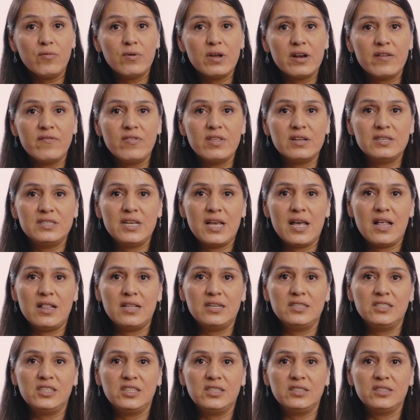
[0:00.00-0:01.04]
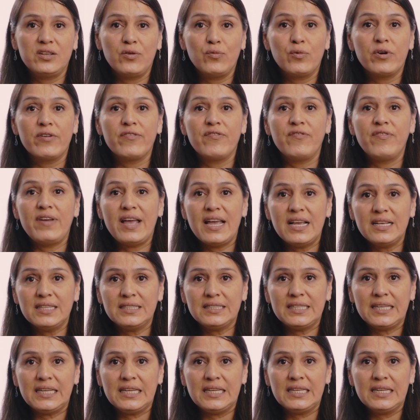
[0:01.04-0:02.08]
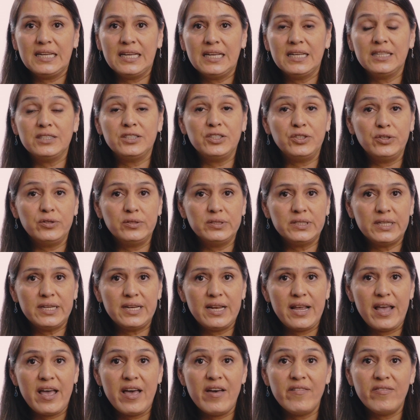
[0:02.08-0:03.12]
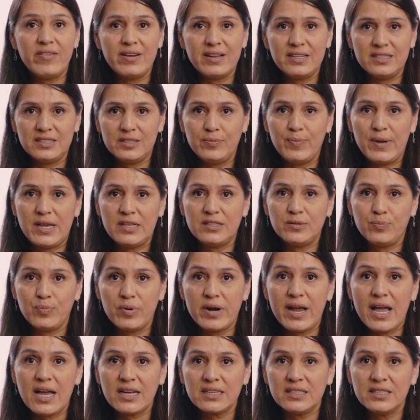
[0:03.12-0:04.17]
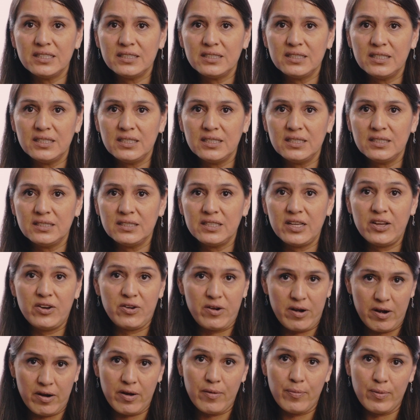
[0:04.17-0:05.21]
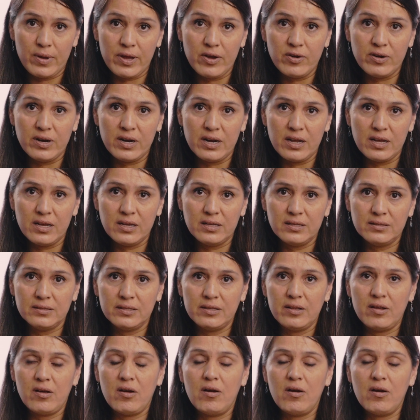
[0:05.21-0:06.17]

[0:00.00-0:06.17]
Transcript: one of the challenges that we're facing is using evidence-based practices in our communities.